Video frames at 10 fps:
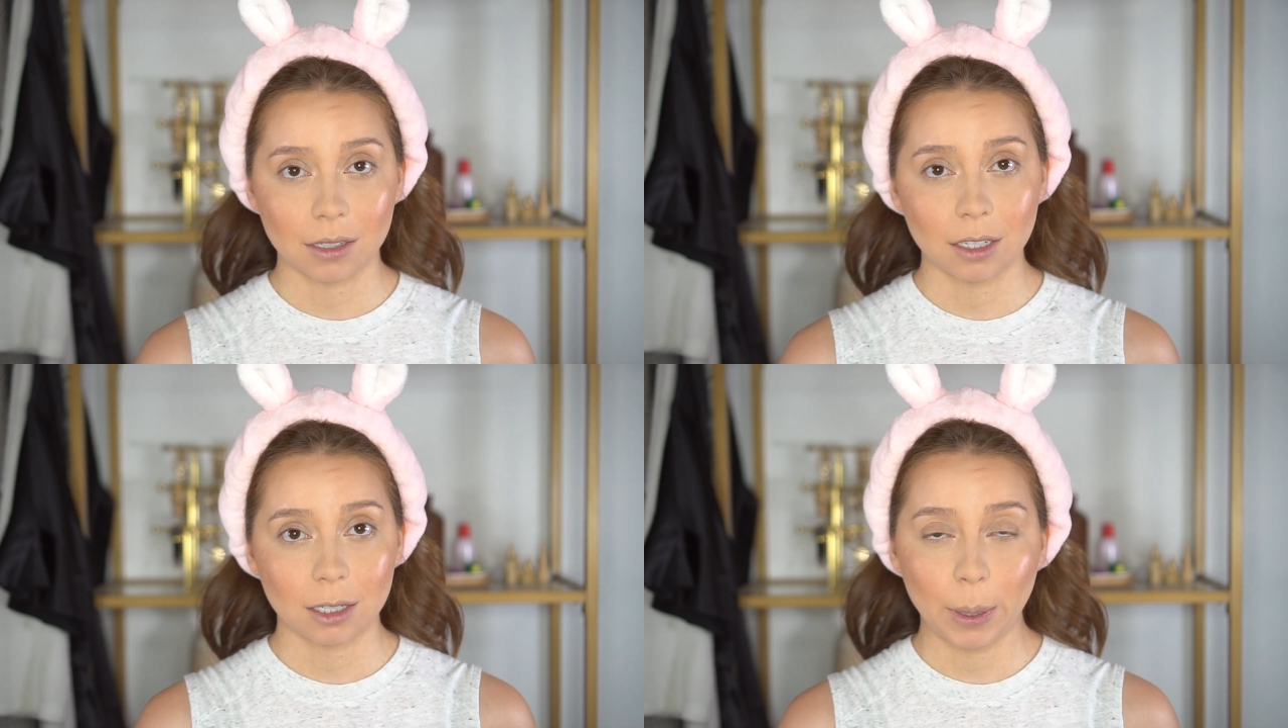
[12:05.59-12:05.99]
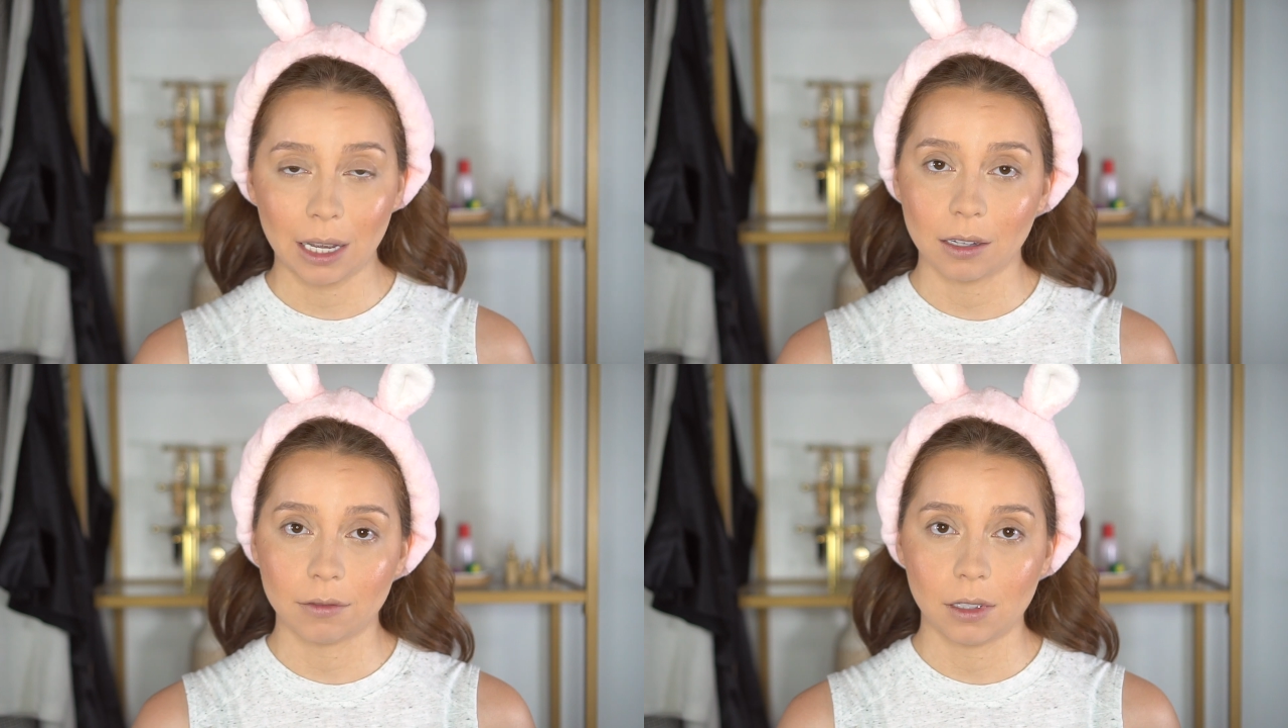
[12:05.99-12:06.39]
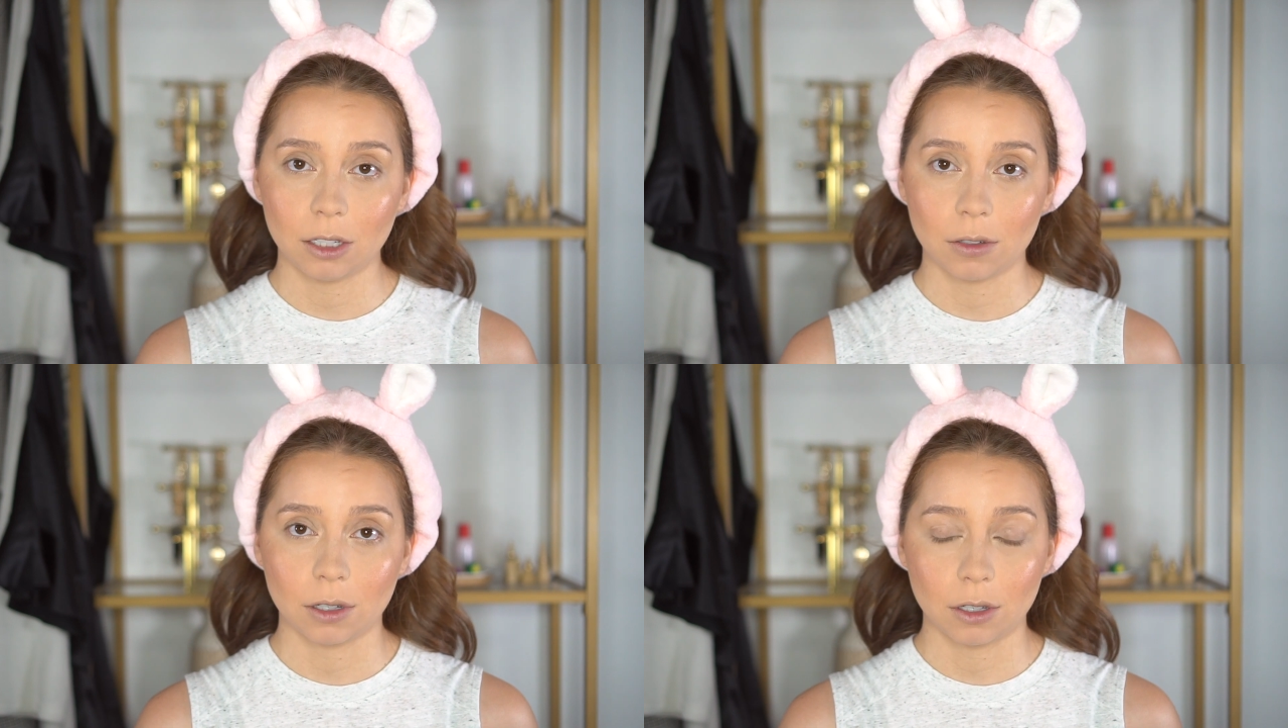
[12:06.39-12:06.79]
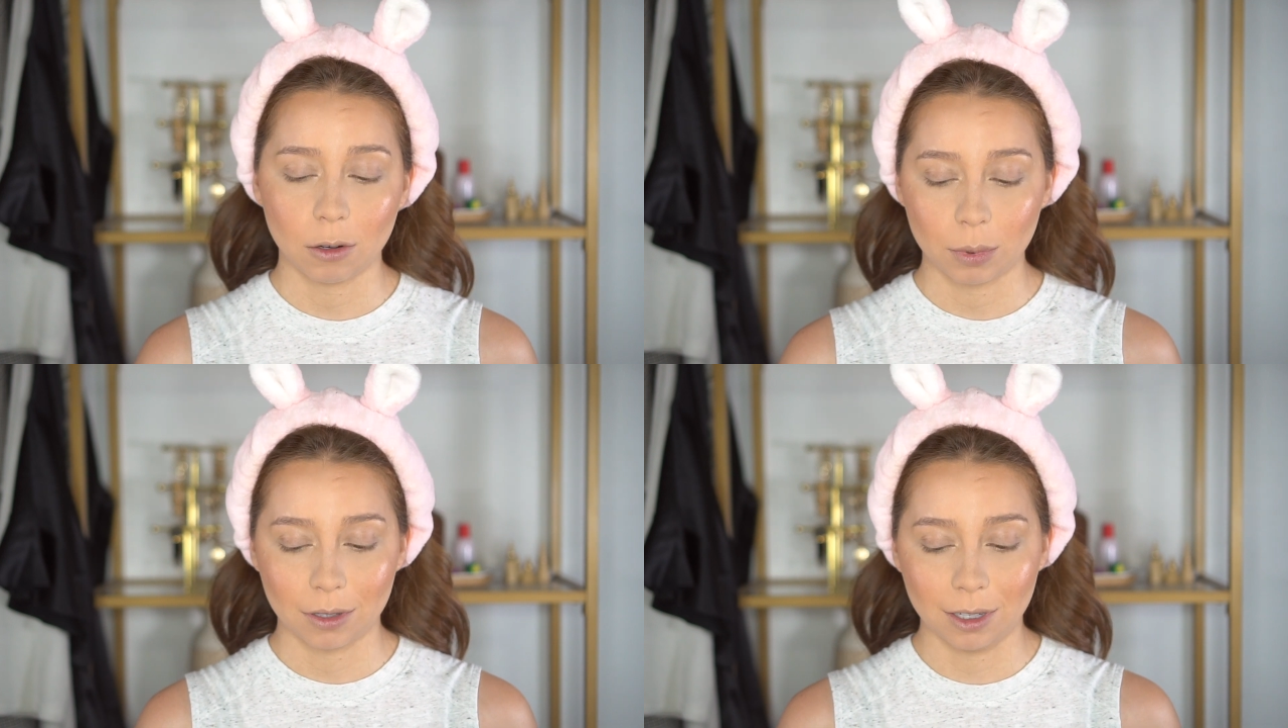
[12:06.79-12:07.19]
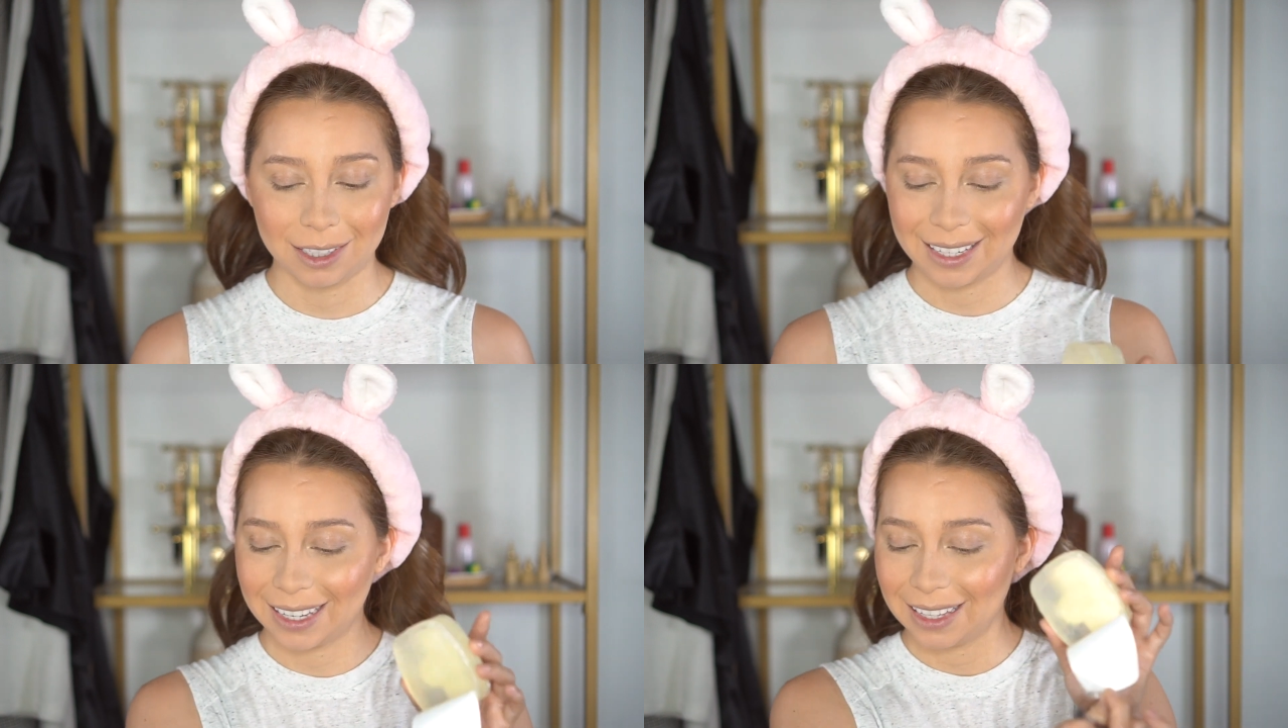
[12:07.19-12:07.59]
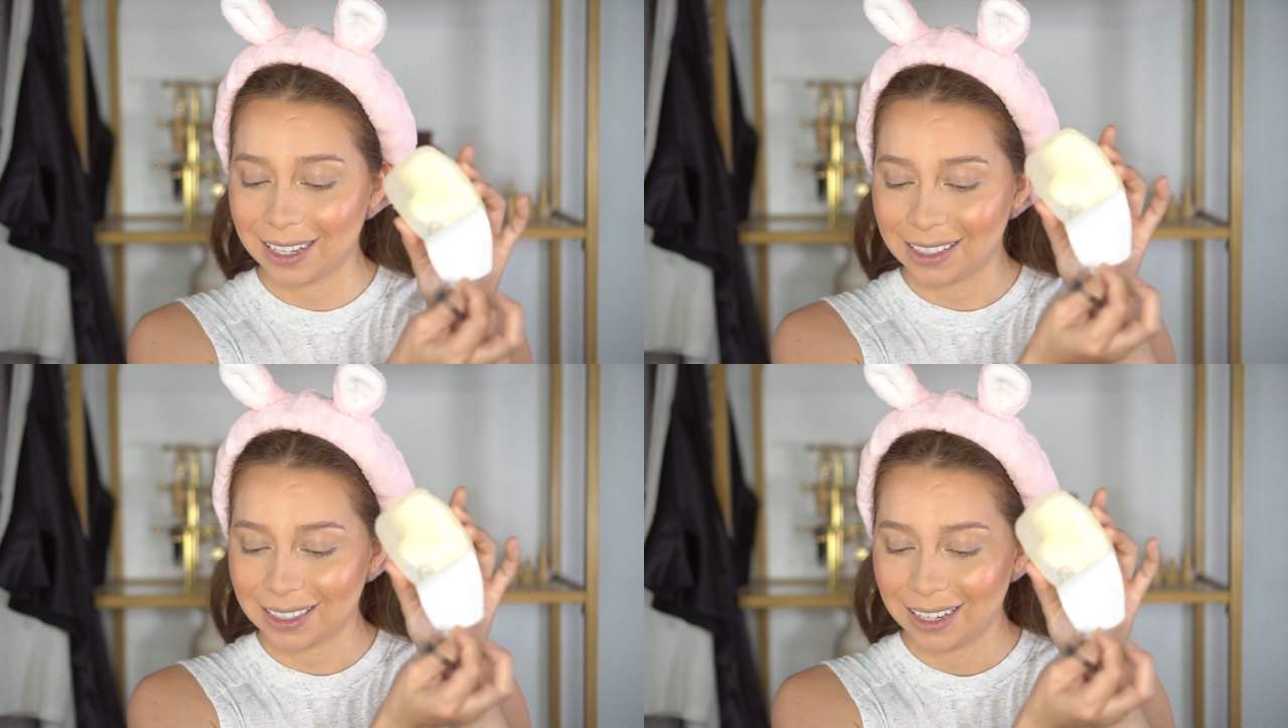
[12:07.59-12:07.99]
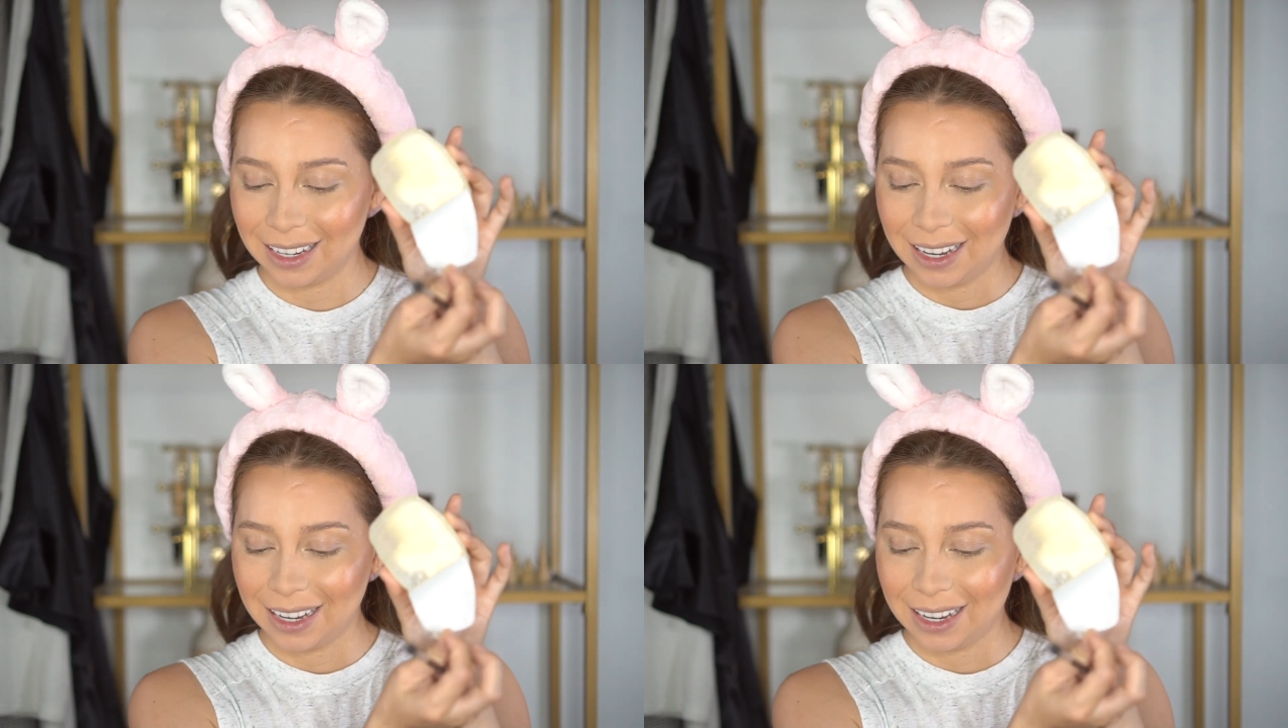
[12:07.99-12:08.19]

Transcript: 6-pack of glycerin soap, and it looks like this.